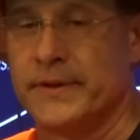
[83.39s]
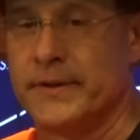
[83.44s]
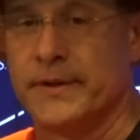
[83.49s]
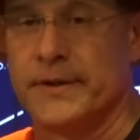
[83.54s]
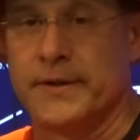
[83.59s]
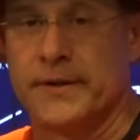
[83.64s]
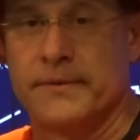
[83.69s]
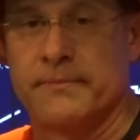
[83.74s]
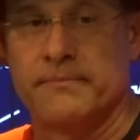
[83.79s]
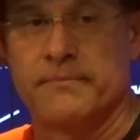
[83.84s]

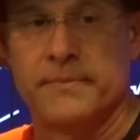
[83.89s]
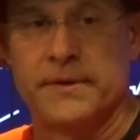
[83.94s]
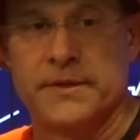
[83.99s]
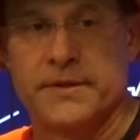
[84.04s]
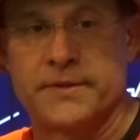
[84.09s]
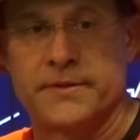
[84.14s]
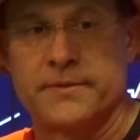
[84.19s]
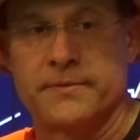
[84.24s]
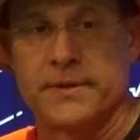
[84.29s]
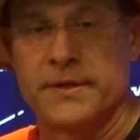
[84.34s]
Uh,
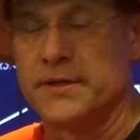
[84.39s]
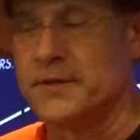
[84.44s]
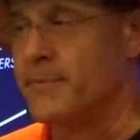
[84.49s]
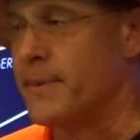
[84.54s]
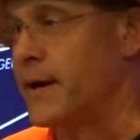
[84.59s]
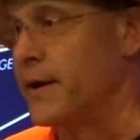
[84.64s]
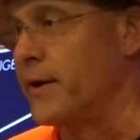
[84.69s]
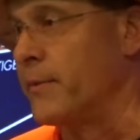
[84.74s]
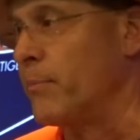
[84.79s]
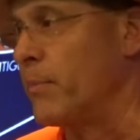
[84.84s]
is he's
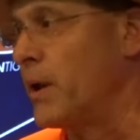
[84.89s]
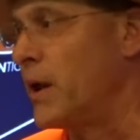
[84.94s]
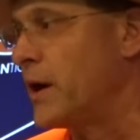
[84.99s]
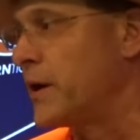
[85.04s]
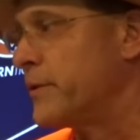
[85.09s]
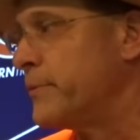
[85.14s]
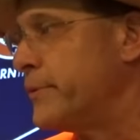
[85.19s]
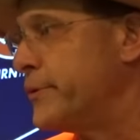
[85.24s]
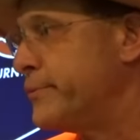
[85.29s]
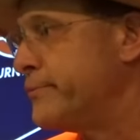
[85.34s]
about
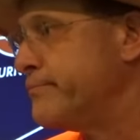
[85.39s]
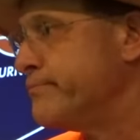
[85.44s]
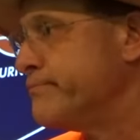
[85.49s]
unblockable.